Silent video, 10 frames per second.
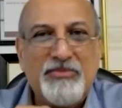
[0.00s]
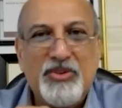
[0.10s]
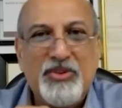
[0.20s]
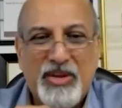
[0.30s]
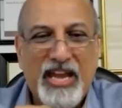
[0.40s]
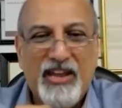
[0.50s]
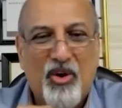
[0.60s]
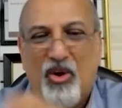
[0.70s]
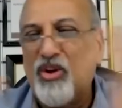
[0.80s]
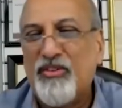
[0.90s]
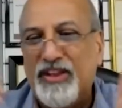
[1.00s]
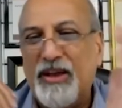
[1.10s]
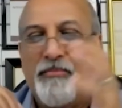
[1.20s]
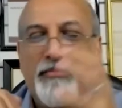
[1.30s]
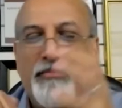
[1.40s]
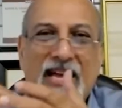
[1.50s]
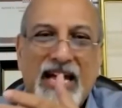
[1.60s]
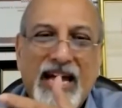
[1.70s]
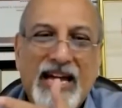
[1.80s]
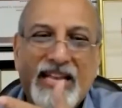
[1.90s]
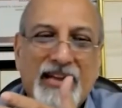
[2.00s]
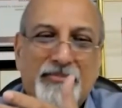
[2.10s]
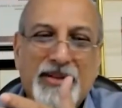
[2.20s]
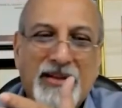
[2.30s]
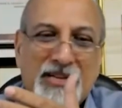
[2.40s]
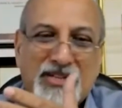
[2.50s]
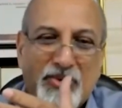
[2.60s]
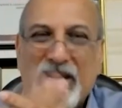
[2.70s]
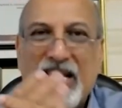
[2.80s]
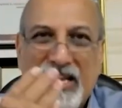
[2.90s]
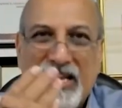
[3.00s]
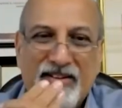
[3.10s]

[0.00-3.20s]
UK, all of them had their epidemics quickly.